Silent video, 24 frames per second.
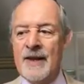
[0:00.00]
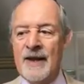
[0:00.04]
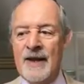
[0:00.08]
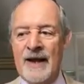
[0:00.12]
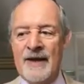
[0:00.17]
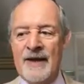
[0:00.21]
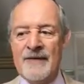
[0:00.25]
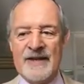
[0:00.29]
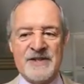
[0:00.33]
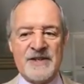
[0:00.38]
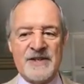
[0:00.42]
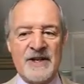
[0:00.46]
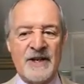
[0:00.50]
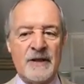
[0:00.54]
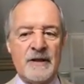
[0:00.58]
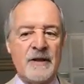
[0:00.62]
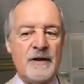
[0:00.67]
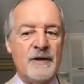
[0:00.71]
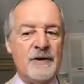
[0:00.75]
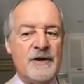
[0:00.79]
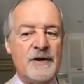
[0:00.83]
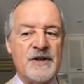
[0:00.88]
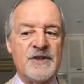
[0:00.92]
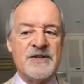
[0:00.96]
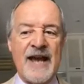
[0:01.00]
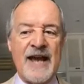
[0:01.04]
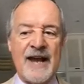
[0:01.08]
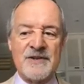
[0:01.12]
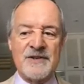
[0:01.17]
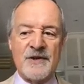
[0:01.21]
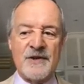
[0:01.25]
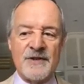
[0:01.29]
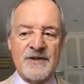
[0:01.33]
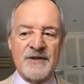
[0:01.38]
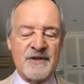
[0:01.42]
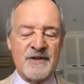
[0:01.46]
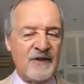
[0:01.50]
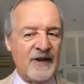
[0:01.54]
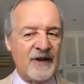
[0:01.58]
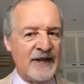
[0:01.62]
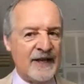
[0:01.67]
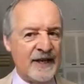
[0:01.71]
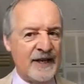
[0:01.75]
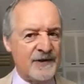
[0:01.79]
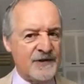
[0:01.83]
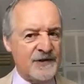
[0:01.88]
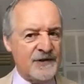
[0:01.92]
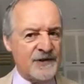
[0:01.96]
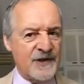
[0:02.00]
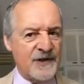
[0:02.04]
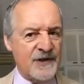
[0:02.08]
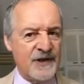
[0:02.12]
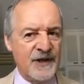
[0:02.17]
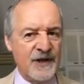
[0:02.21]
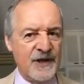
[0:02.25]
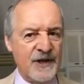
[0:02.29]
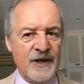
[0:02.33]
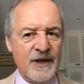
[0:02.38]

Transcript: And these include attacks on civilians,